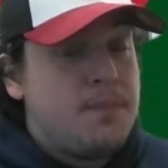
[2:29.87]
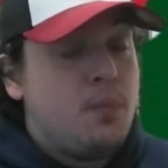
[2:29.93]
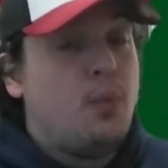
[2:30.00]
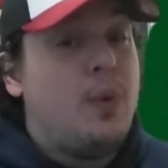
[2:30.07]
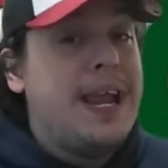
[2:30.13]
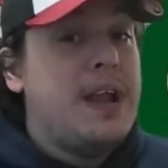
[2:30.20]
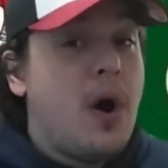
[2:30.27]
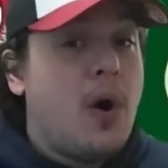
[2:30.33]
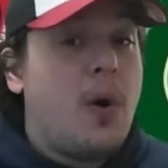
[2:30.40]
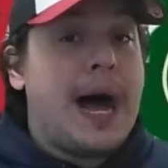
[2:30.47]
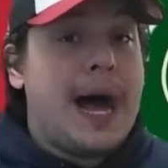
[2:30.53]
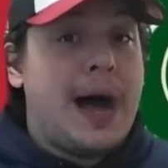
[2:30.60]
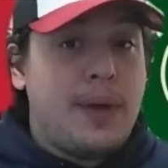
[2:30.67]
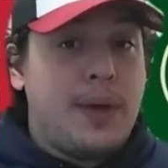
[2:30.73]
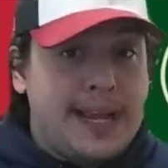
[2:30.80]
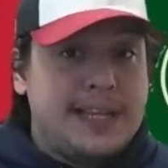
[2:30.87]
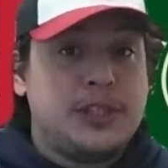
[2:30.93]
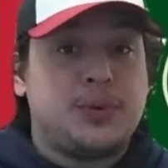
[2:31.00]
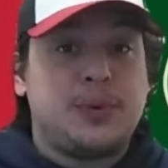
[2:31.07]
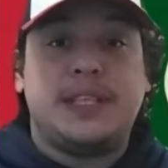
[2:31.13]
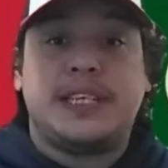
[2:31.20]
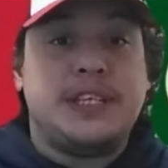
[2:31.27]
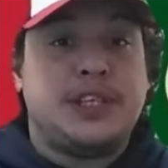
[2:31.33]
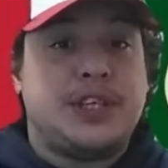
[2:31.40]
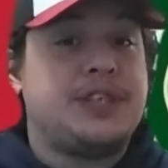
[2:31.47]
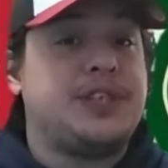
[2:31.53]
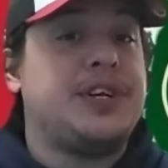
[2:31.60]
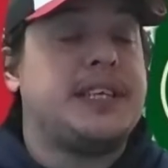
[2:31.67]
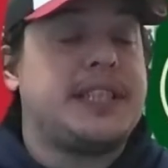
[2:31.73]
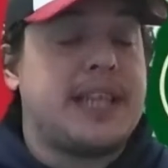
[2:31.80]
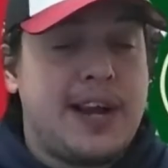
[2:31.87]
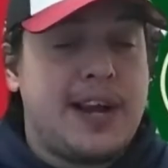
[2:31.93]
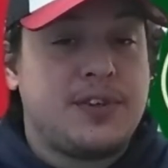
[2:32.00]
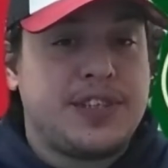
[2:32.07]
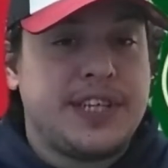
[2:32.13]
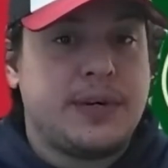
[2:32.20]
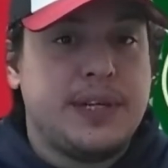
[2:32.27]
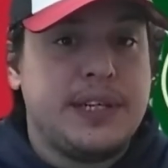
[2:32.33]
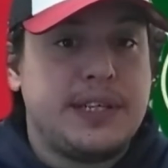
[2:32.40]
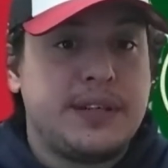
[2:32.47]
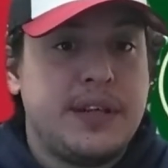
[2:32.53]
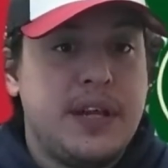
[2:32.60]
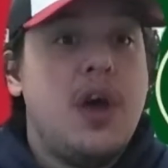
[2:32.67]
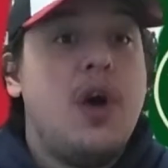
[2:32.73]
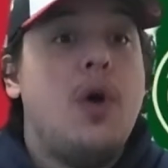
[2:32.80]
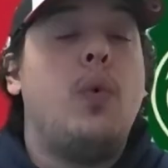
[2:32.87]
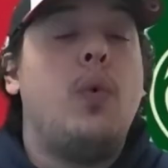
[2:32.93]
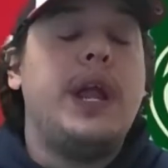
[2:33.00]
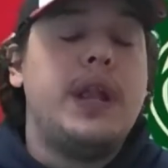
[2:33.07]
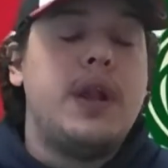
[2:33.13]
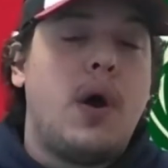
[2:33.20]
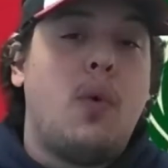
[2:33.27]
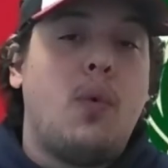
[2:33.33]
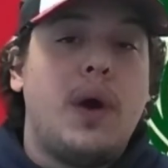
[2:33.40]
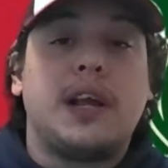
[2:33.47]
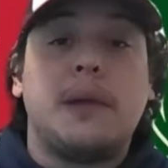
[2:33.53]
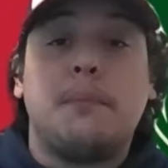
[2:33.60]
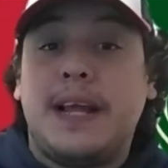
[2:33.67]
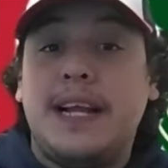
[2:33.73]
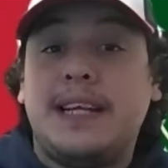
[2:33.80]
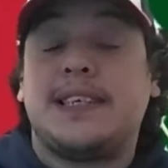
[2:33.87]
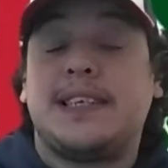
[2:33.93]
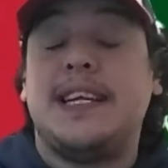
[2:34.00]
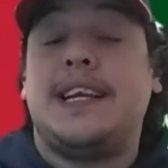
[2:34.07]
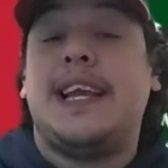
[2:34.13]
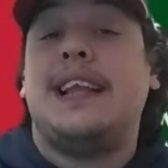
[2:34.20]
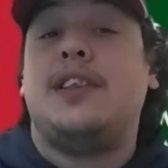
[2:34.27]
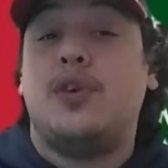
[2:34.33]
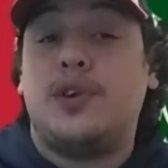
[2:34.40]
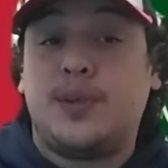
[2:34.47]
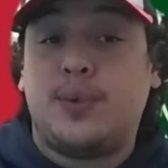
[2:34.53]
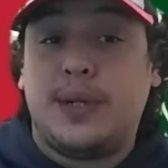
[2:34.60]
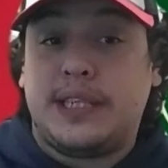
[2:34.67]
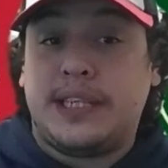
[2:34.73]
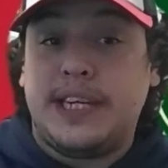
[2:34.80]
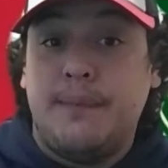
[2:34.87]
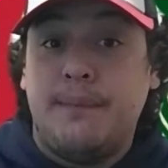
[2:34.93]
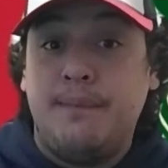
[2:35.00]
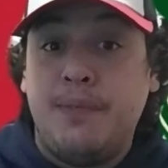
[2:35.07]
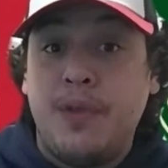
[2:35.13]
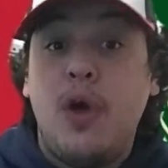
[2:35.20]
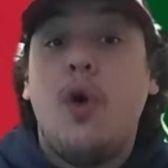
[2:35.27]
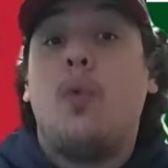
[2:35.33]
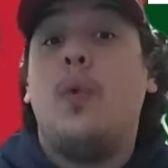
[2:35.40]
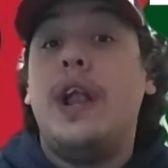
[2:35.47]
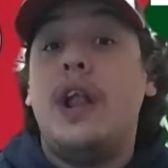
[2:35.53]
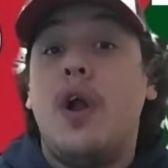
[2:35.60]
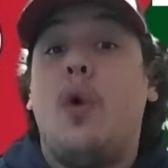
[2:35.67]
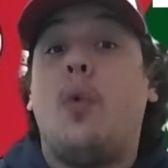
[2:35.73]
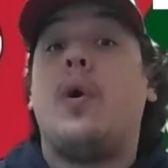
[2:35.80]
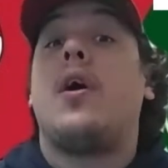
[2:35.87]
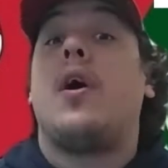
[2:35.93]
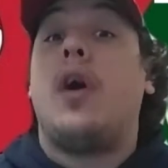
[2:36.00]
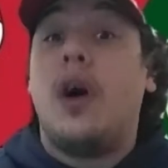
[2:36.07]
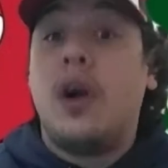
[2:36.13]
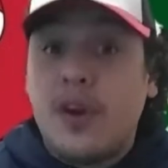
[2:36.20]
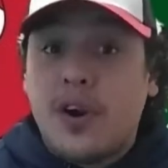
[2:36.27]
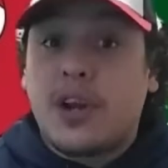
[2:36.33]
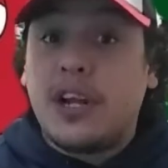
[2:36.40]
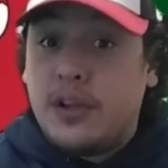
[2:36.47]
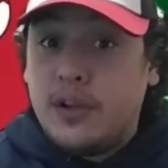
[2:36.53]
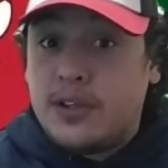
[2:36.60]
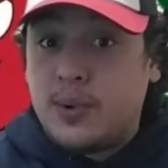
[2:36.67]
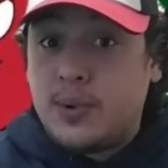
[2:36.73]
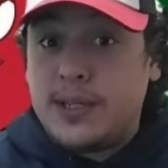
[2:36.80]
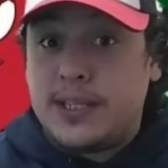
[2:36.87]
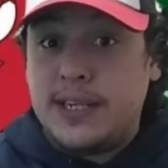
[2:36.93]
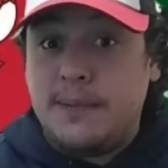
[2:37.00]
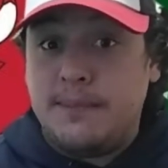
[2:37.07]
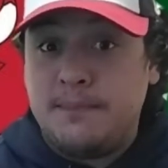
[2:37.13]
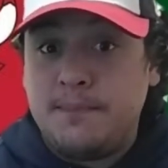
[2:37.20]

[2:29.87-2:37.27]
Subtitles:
We know how injuries can change an entire series. We know what complacency can do to a team. We know what hunger could do to a team.